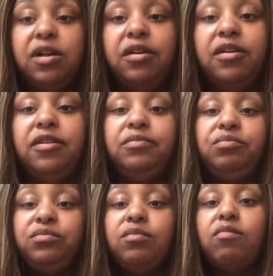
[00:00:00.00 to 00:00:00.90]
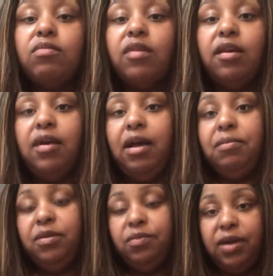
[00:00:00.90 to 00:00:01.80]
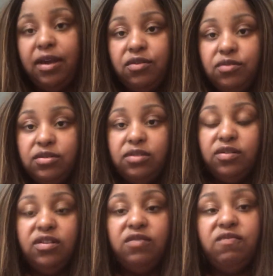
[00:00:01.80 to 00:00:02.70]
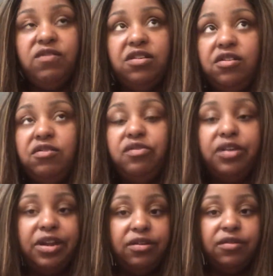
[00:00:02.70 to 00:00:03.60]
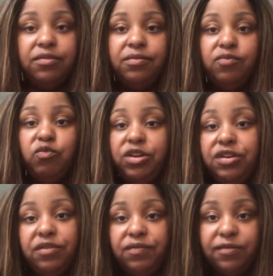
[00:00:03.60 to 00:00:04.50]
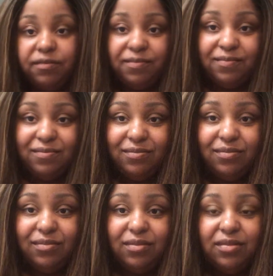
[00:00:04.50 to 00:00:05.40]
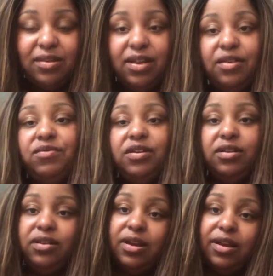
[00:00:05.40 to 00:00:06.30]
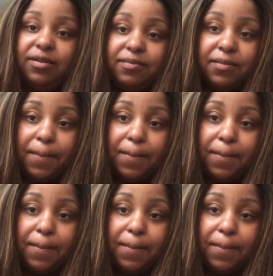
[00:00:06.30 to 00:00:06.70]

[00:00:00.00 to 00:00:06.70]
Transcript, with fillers: But, um... I'll be back with another video later, whenever. Have a good day.